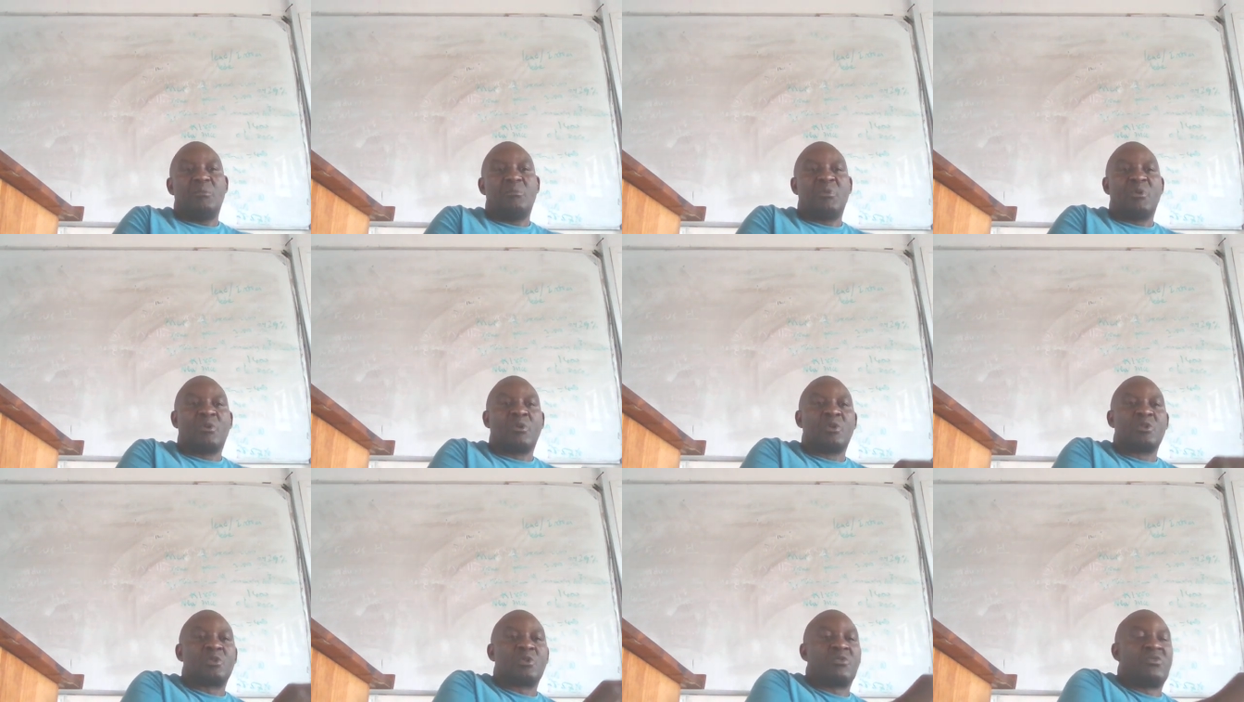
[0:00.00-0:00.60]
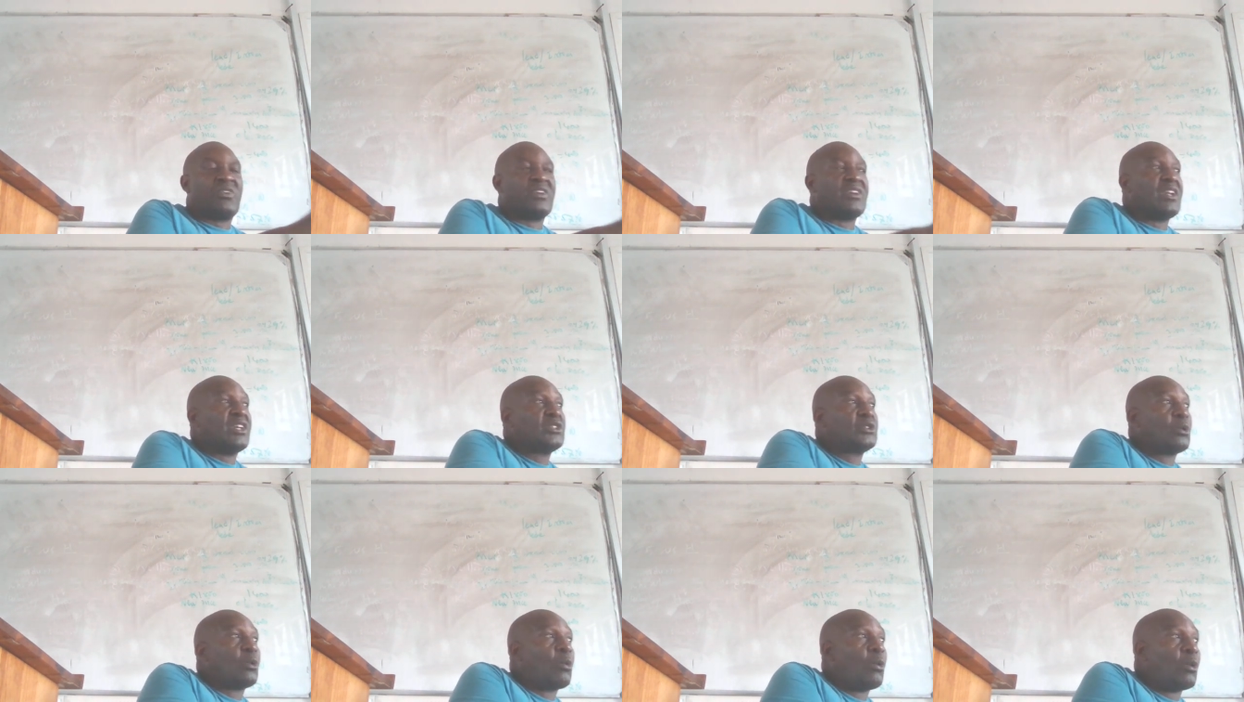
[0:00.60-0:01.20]
because of
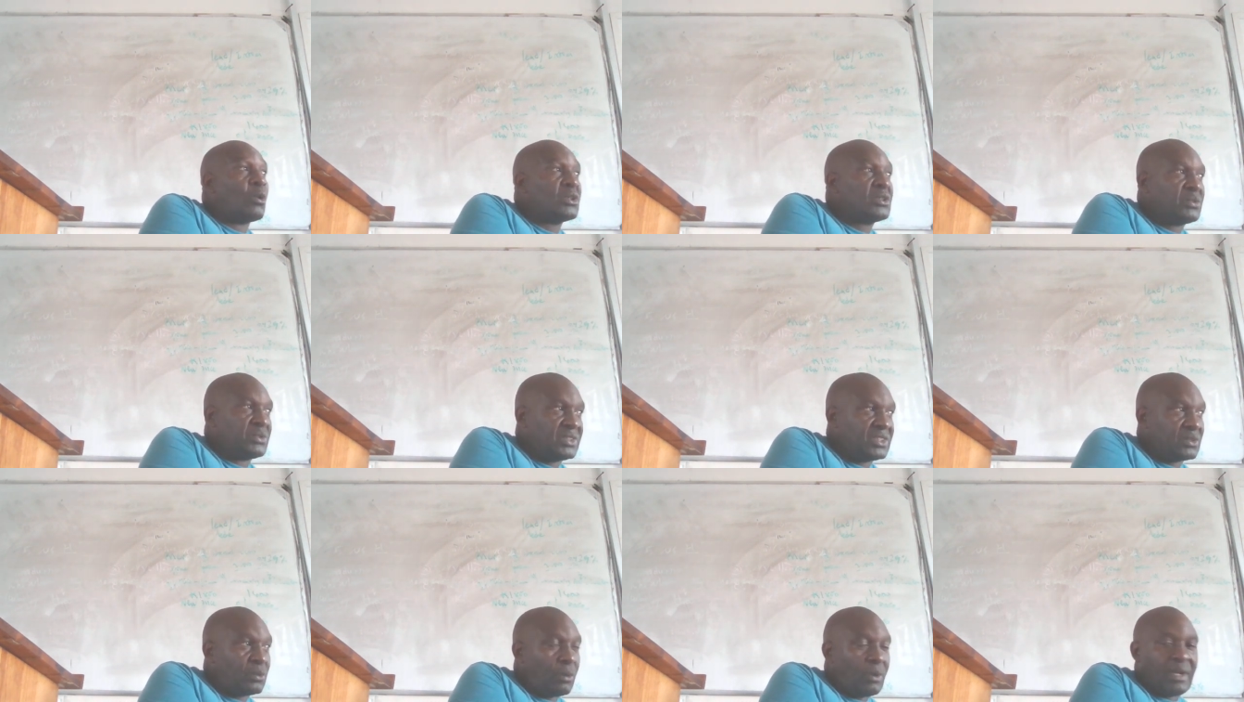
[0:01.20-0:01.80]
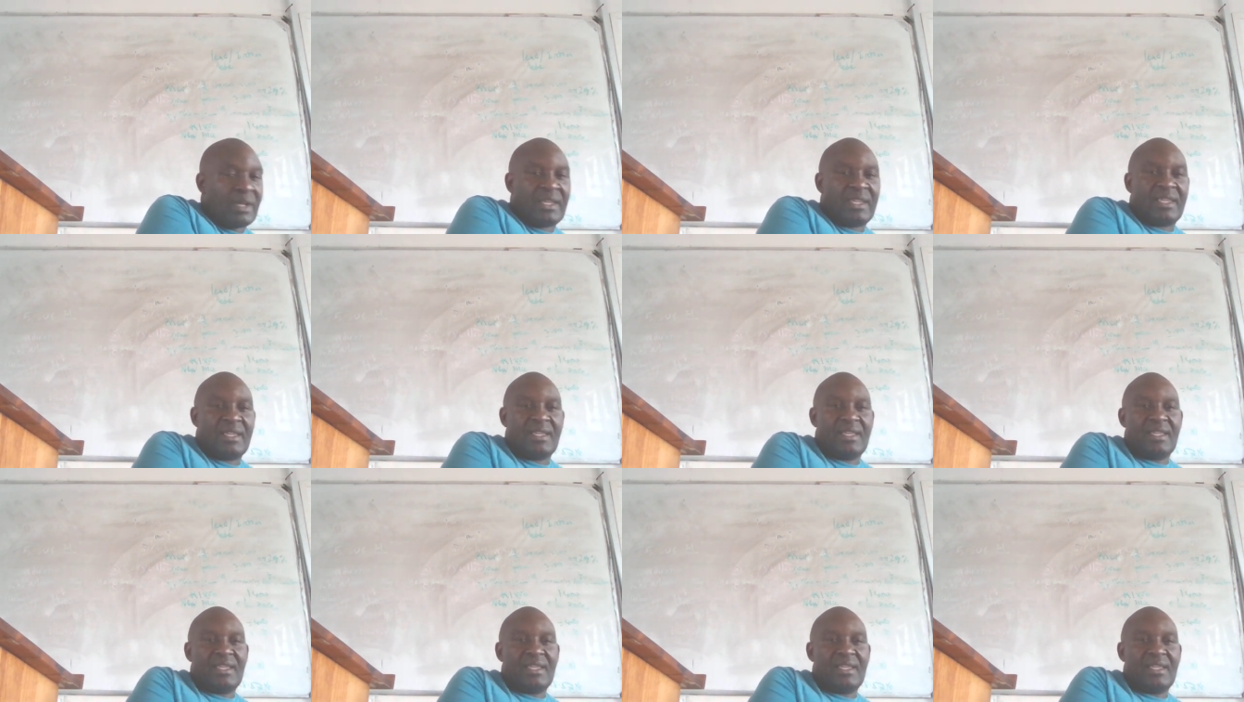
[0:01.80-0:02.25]
financial woes, which is why.